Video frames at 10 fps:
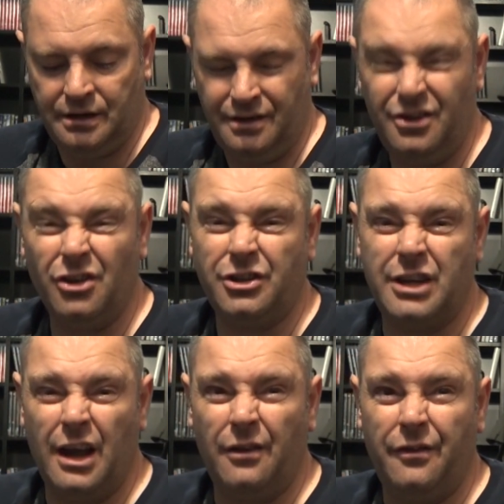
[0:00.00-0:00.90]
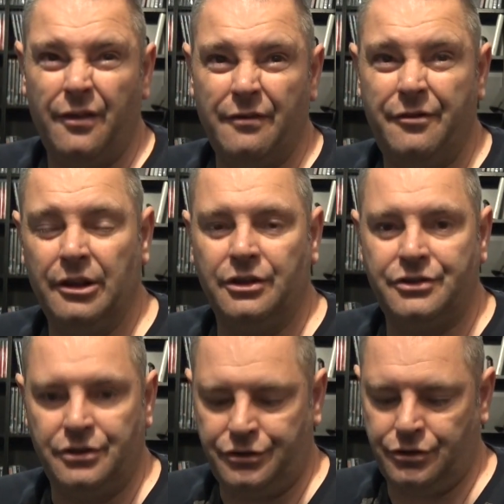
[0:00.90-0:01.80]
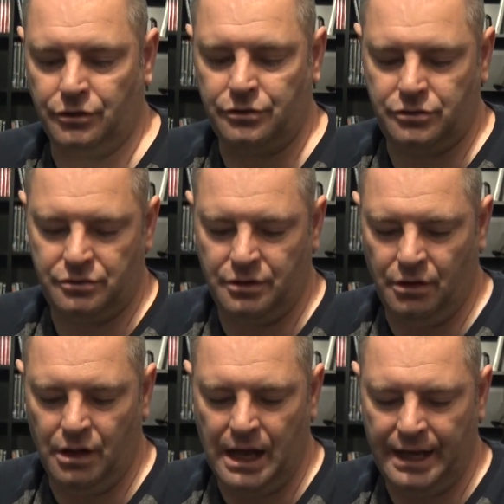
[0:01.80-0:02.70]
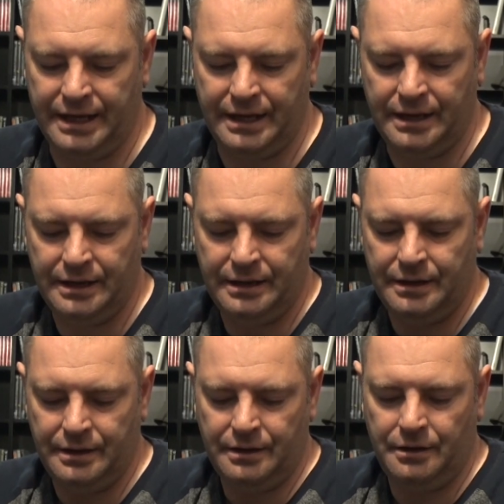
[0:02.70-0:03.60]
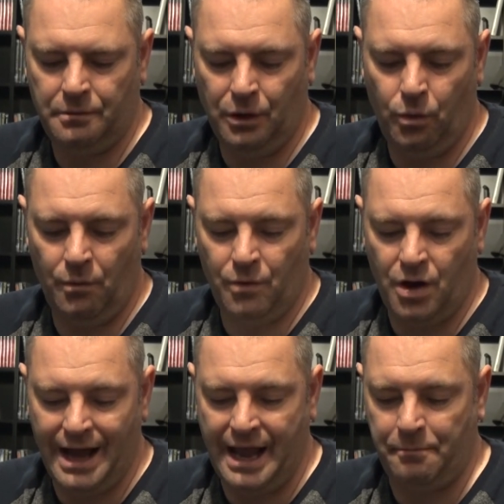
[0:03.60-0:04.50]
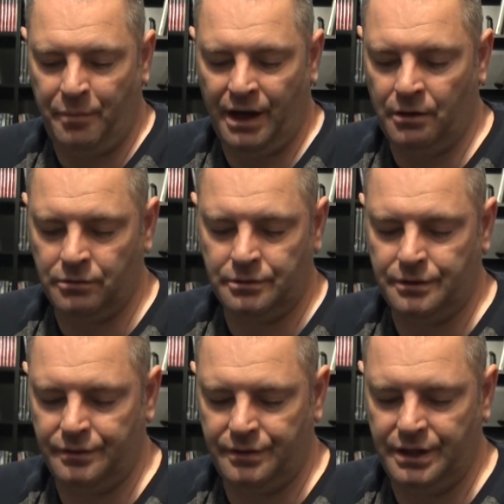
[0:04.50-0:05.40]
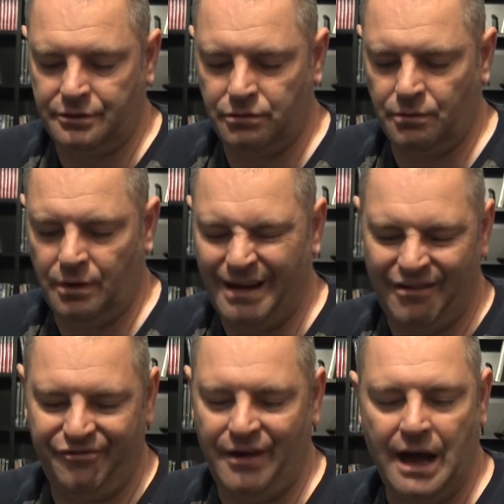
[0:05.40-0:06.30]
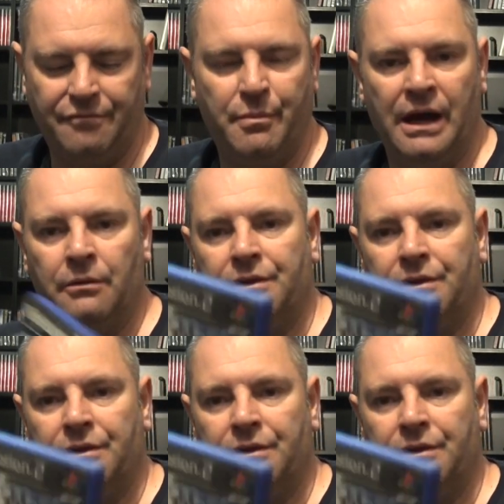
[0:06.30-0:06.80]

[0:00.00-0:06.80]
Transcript: Not shelf fillers as such, but like, well, one more £8, this one was about £5.